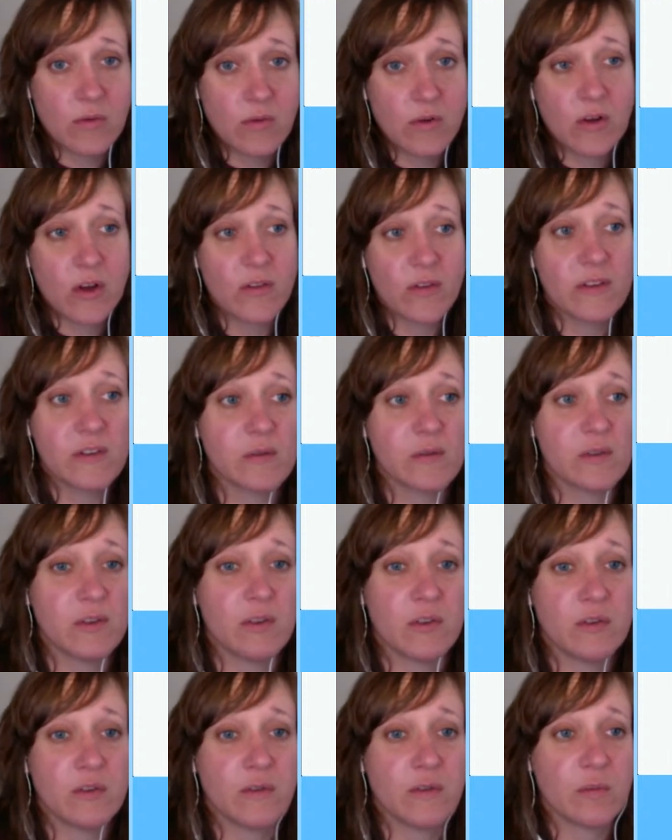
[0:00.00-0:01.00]
We'll call this one
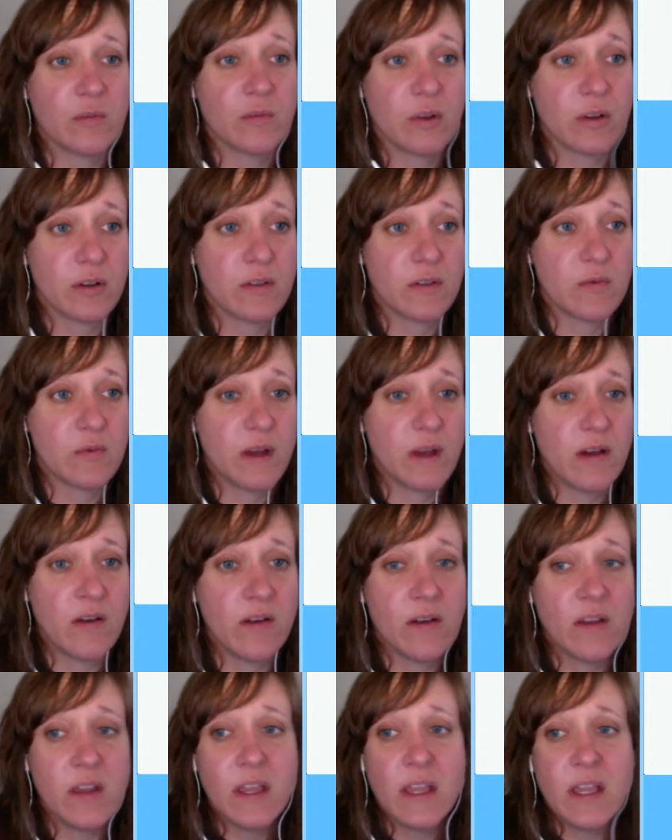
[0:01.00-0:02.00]
notes for blog as
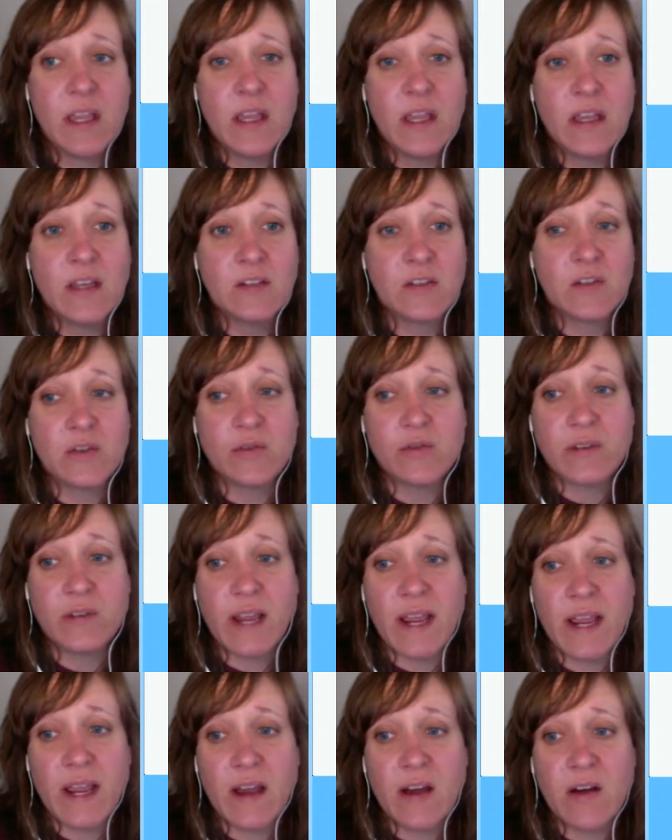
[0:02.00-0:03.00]
well. So
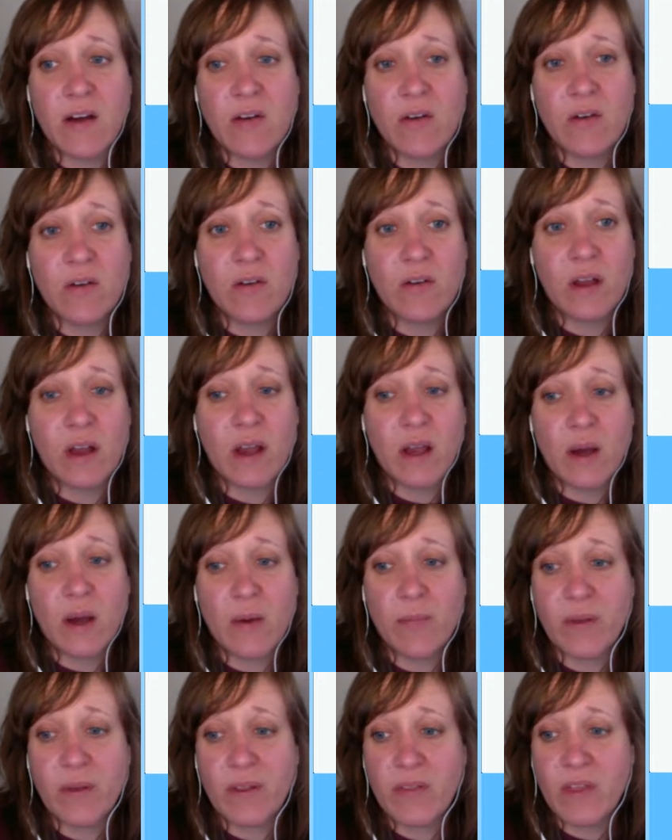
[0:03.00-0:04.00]
now,
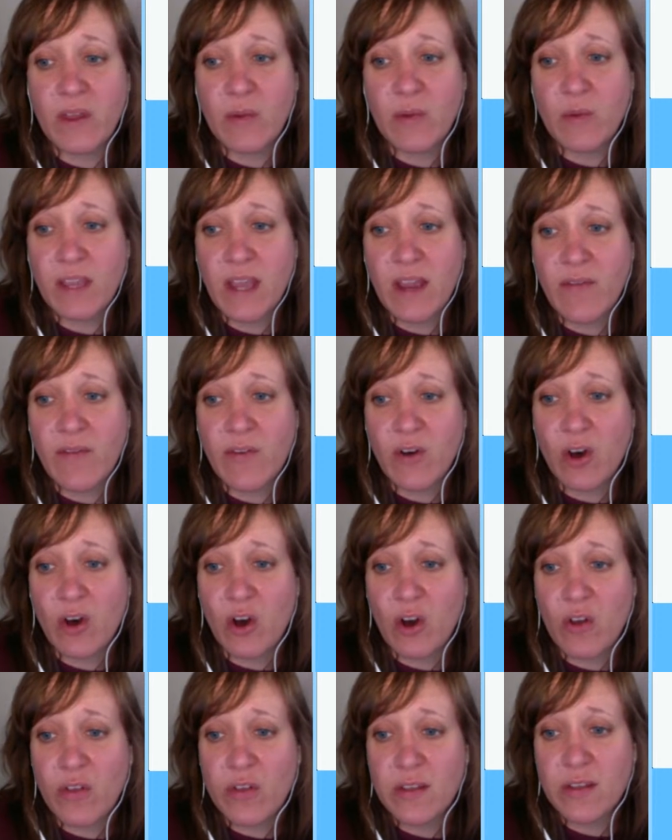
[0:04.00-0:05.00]
but then we have
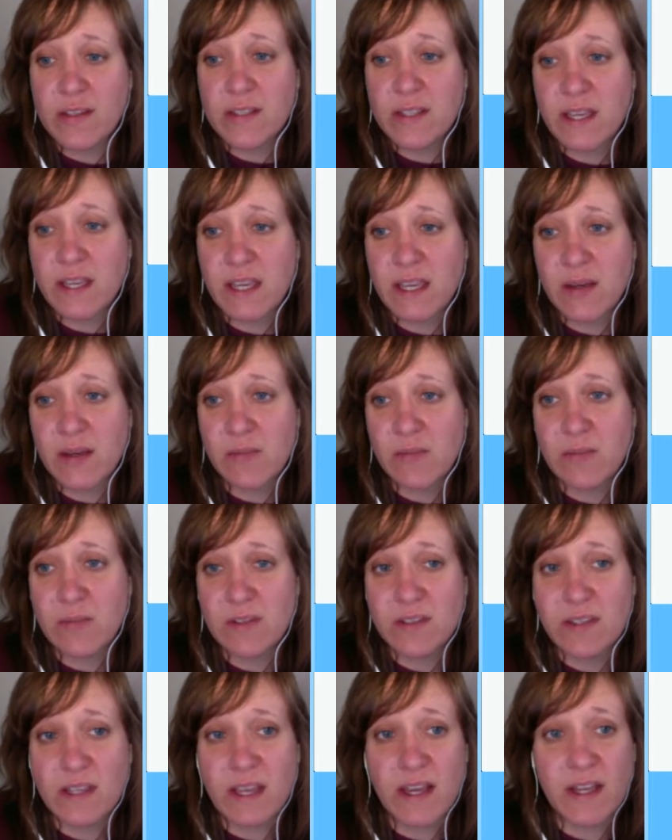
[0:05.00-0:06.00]
all the same
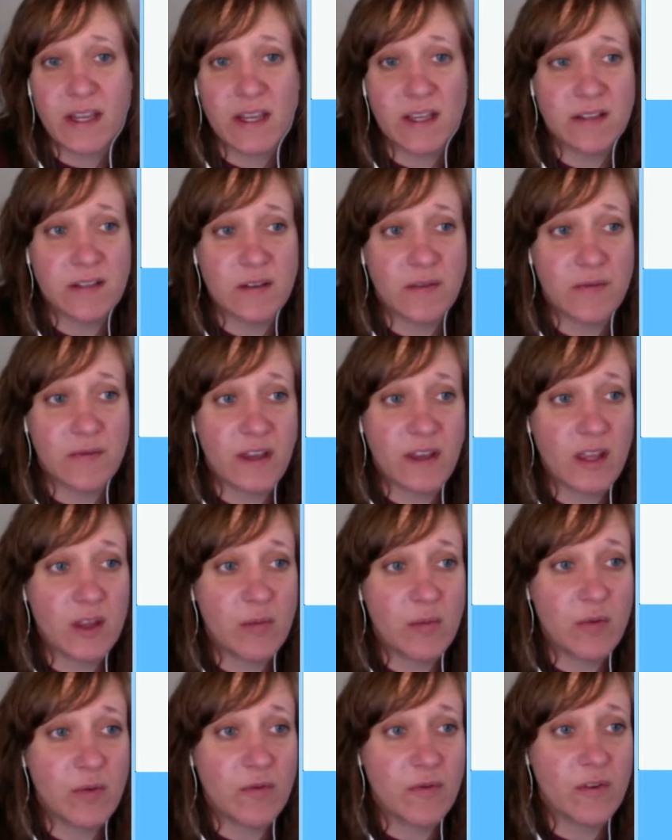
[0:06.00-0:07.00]
settings
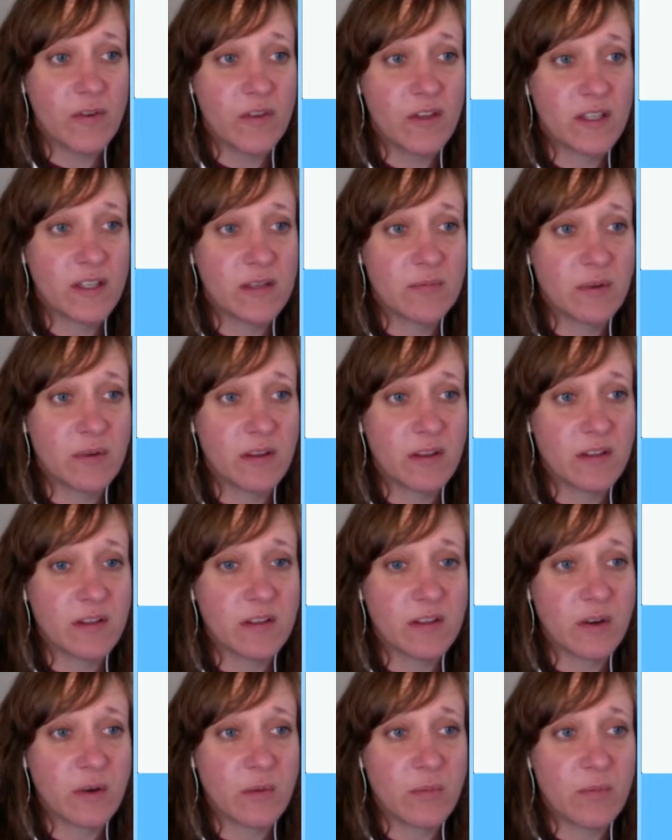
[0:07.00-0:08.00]
available for this, but
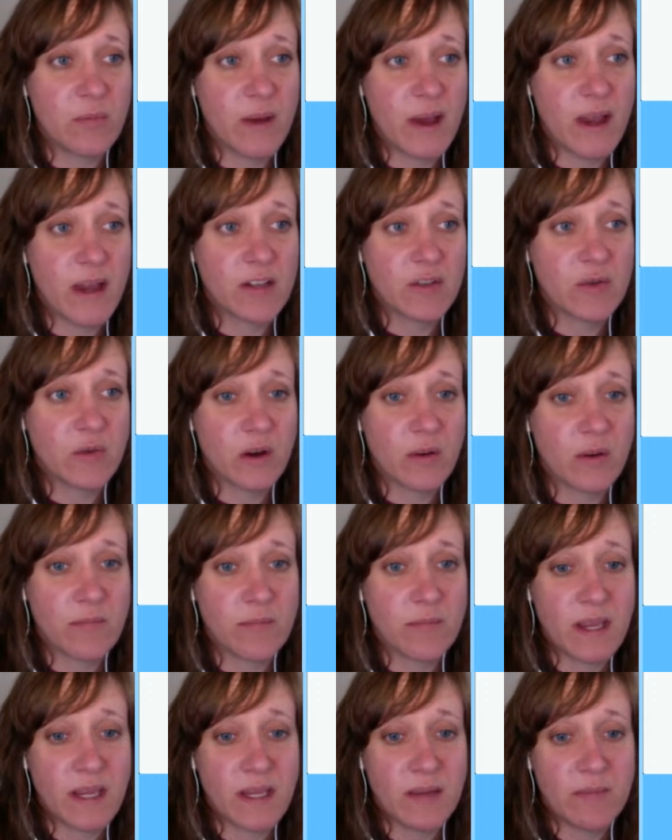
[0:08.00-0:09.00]
let's go back to our
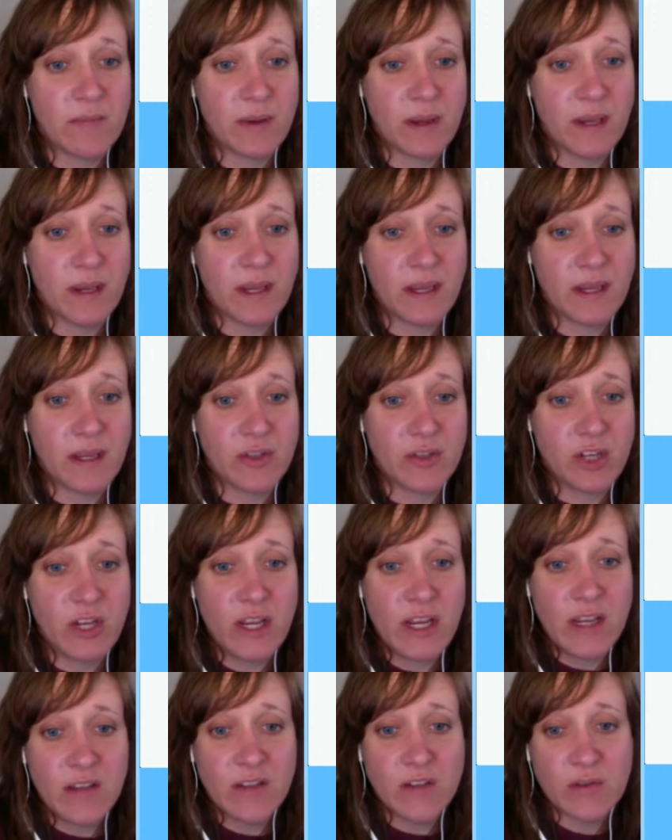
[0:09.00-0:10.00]
main page.
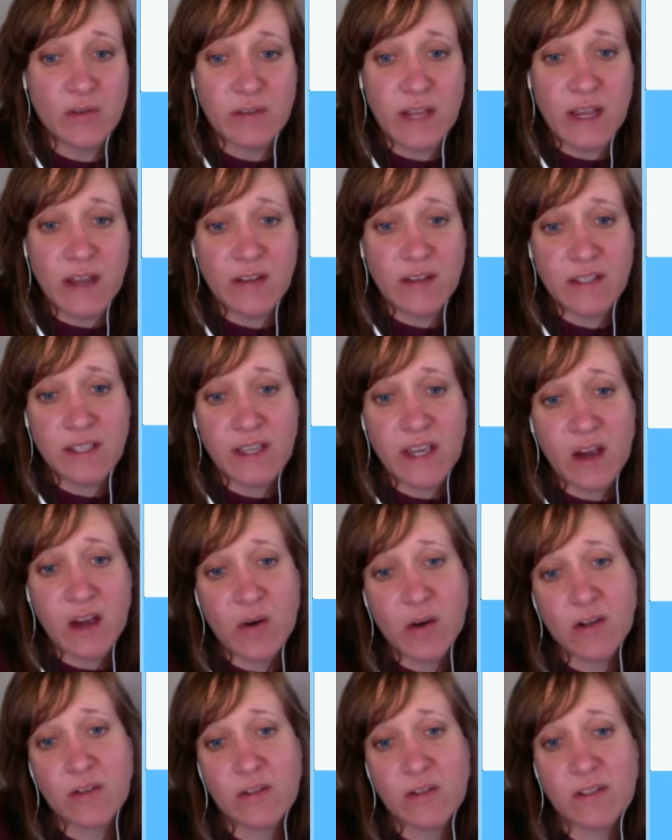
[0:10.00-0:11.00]
So now see
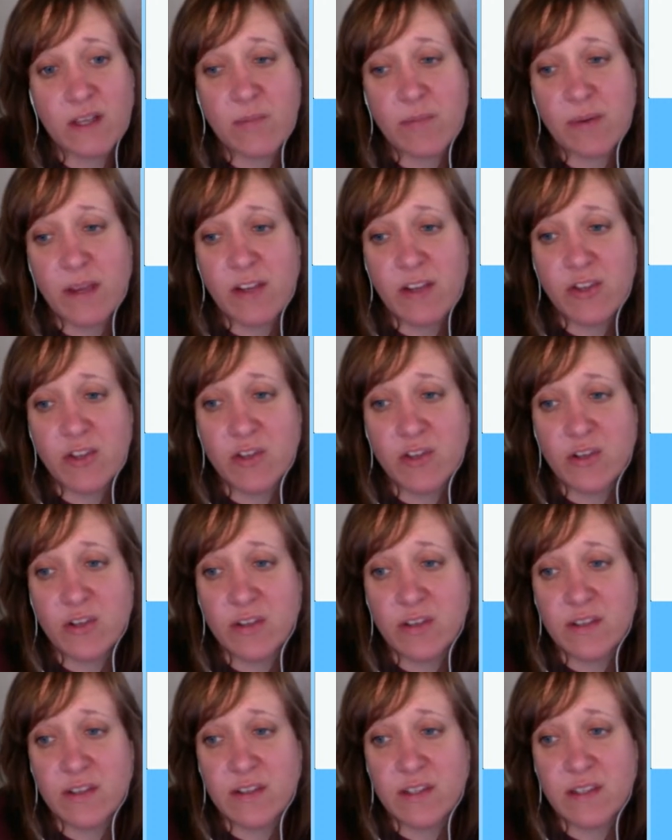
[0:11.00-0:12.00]
how our subpages are
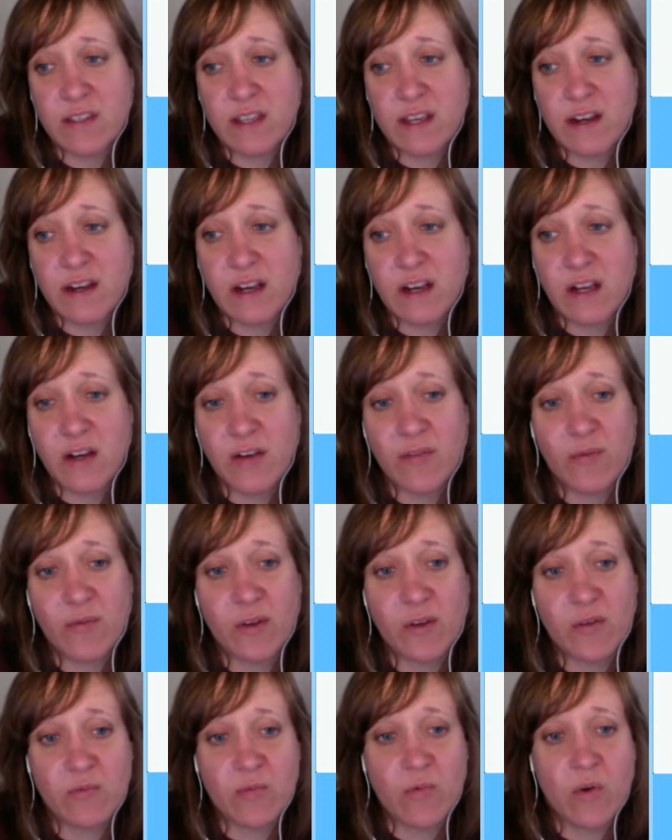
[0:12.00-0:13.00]
listed there? And if
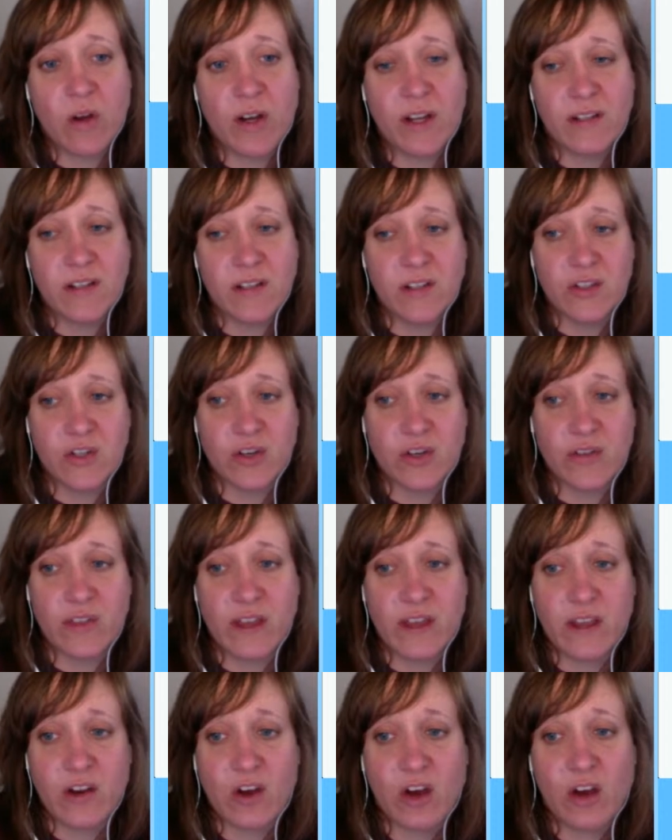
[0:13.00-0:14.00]
we wanted to turn
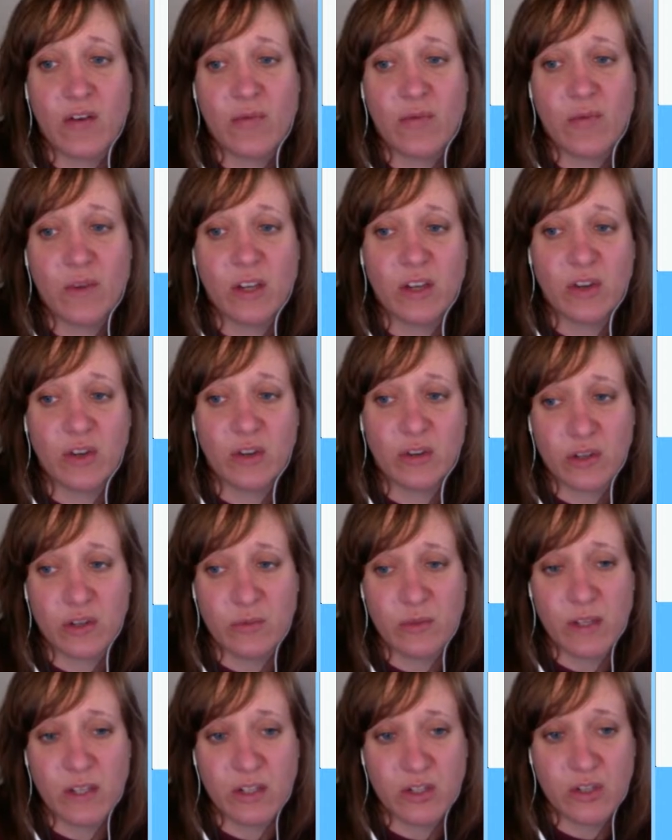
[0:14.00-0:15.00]
that off, we
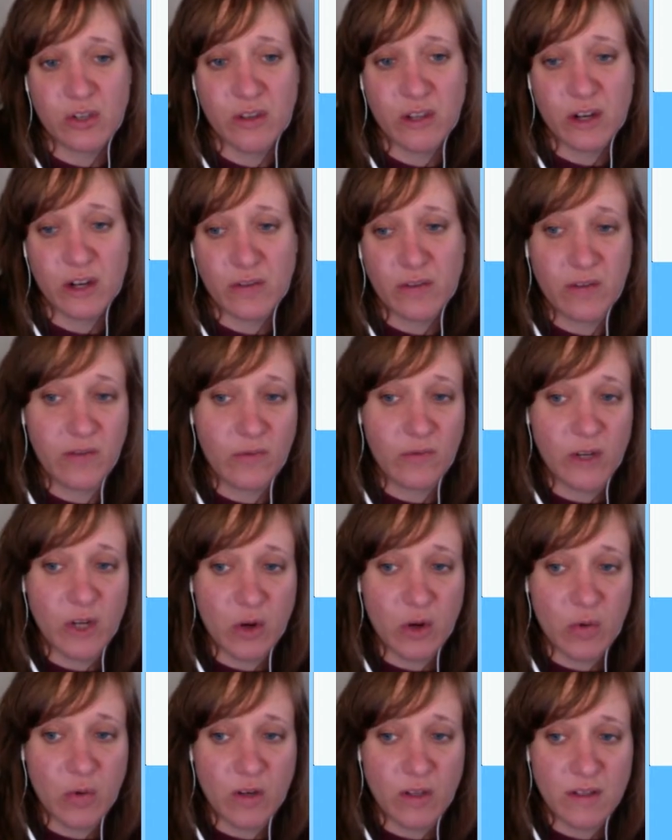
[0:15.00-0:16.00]
could. We could turn that off if we
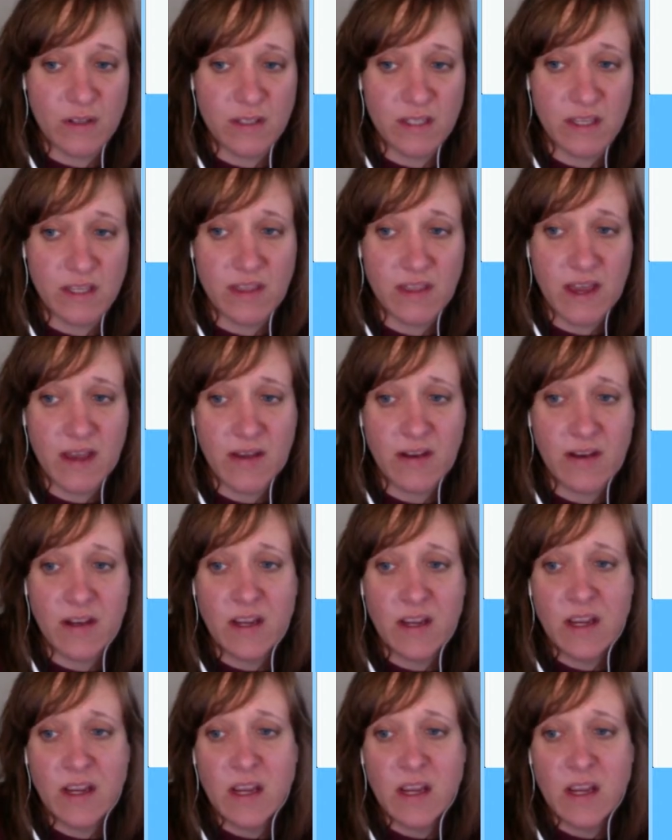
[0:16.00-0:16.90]
don't want to see that.